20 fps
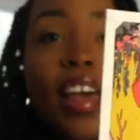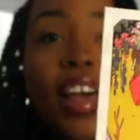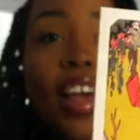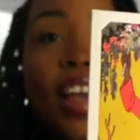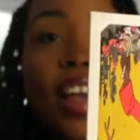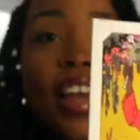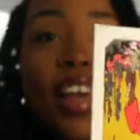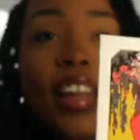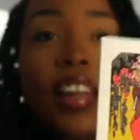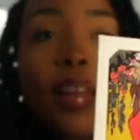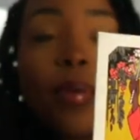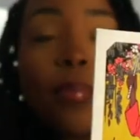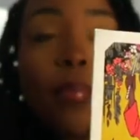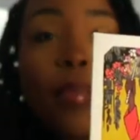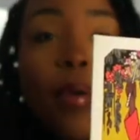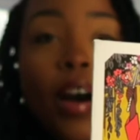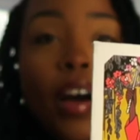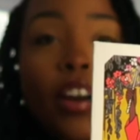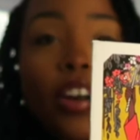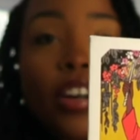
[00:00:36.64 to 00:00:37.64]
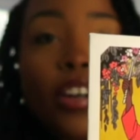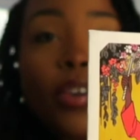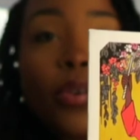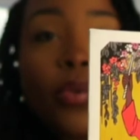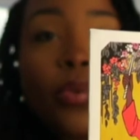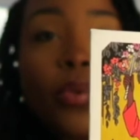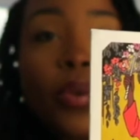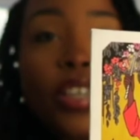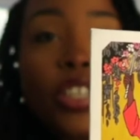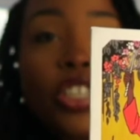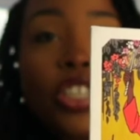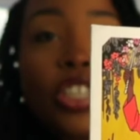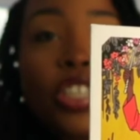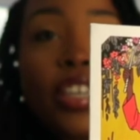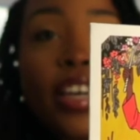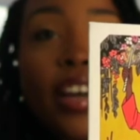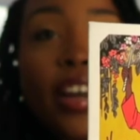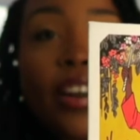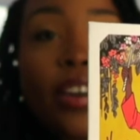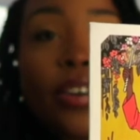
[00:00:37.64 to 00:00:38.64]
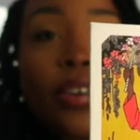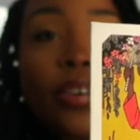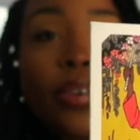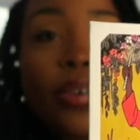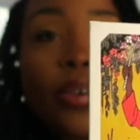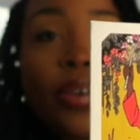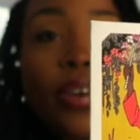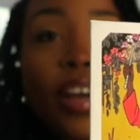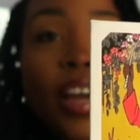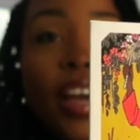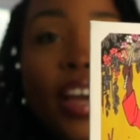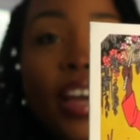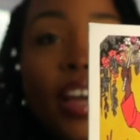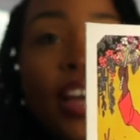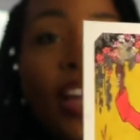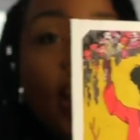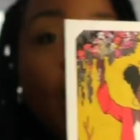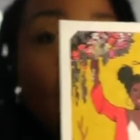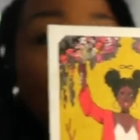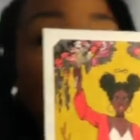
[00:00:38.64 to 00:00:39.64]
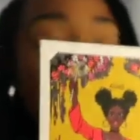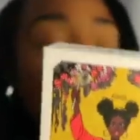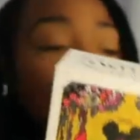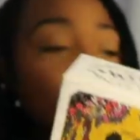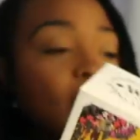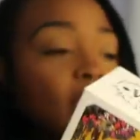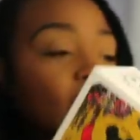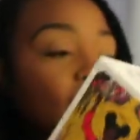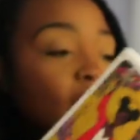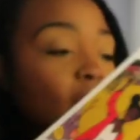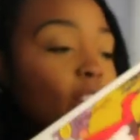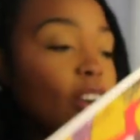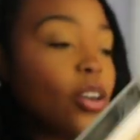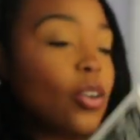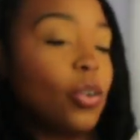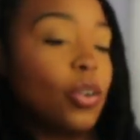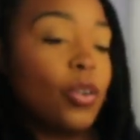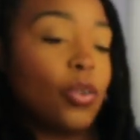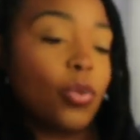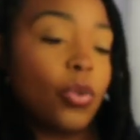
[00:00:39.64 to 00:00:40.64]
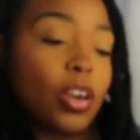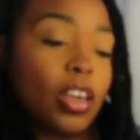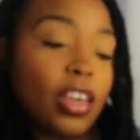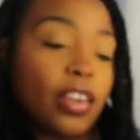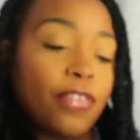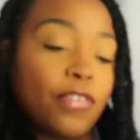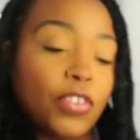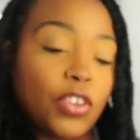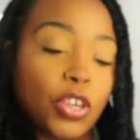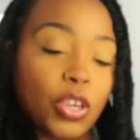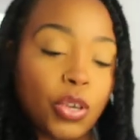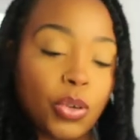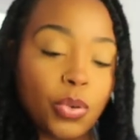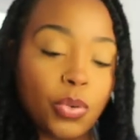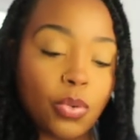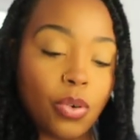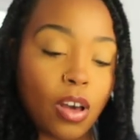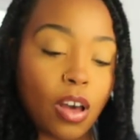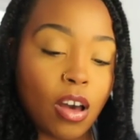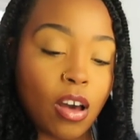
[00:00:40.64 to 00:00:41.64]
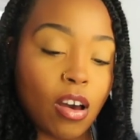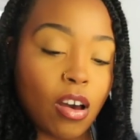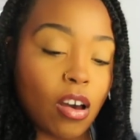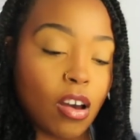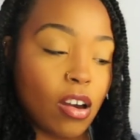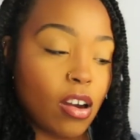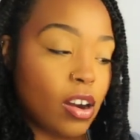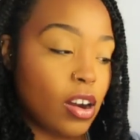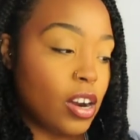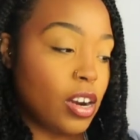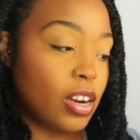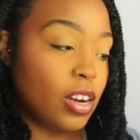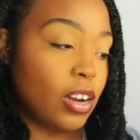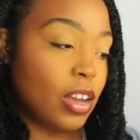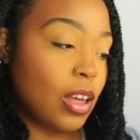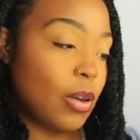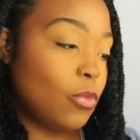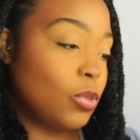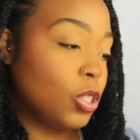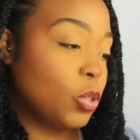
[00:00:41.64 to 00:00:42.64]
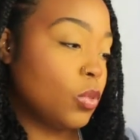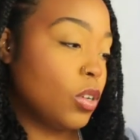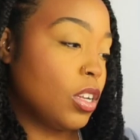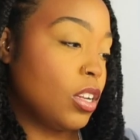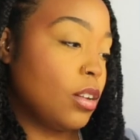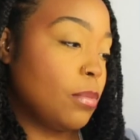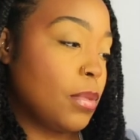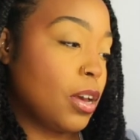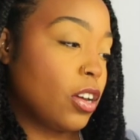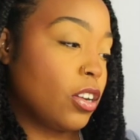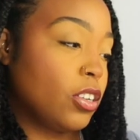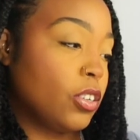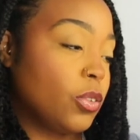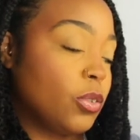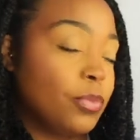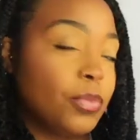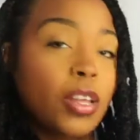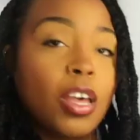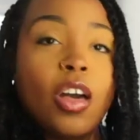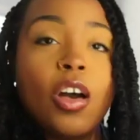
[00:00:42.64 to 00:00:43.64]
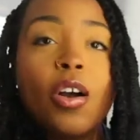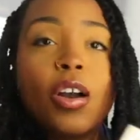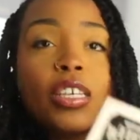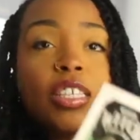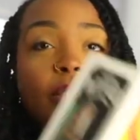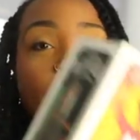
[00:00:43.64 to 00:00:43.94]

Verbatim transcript: and Modern Witch Tarot, okay? So if you are, which one am I gonna do? Okay,